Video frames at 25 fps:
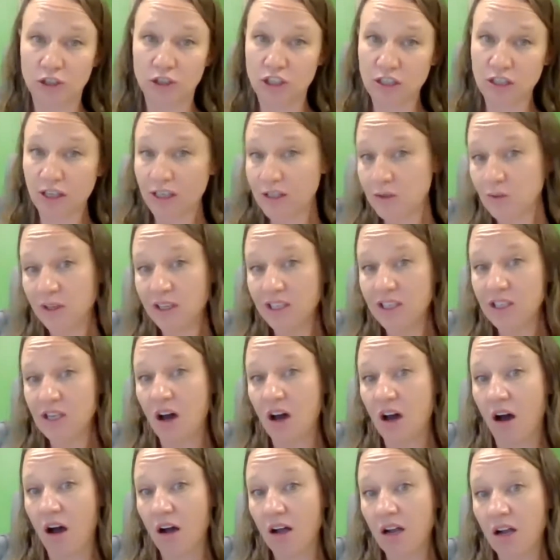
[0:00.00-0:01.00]
Do you guys want to
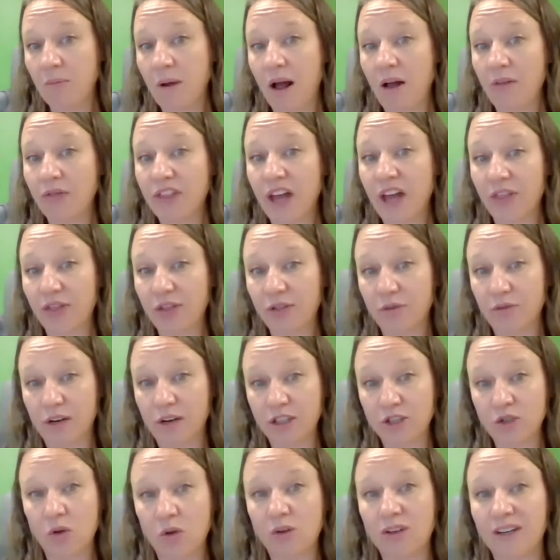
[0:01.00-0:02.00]
talk about that
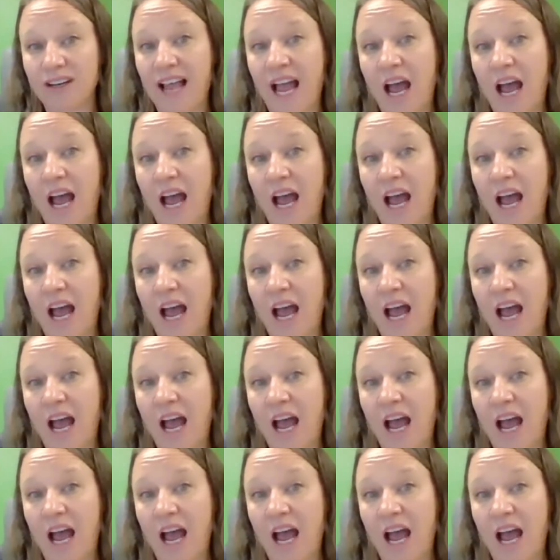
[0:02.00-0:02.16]
threshold and